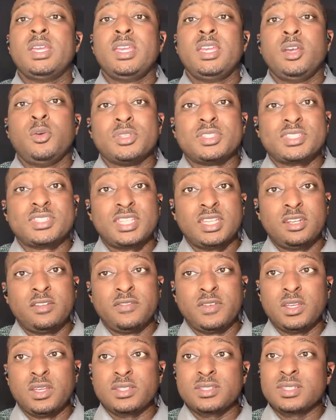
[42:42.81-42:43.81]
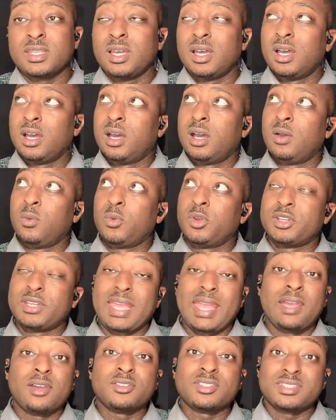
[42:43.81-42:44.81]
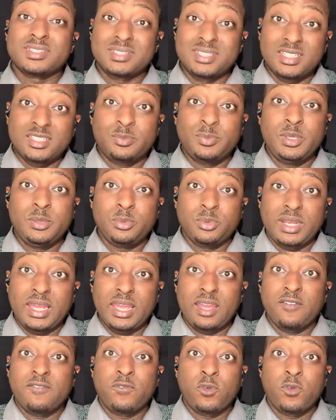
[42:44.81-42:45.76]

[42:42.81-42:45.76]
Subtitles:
It was 10 of us. We're down to 6 people now.